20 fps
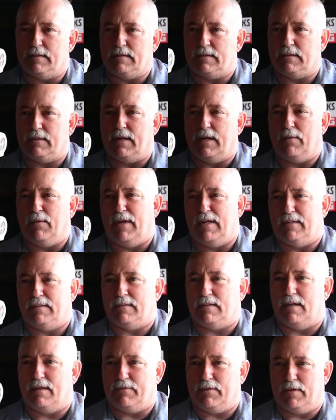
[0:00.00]
it's a great way to
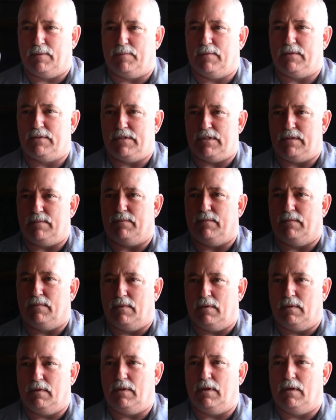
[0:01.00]
soften up the
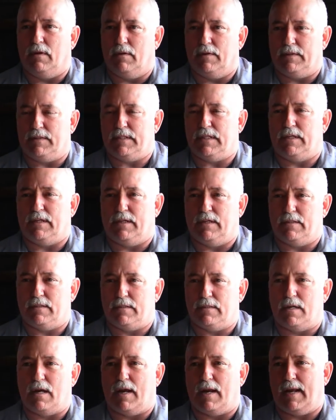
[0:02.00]
Jeep, you know,
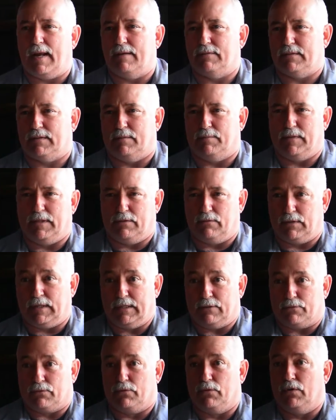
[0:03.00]
interiors and not have something that
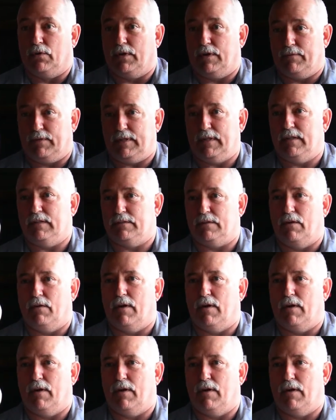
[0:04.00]
gets ruined if he does go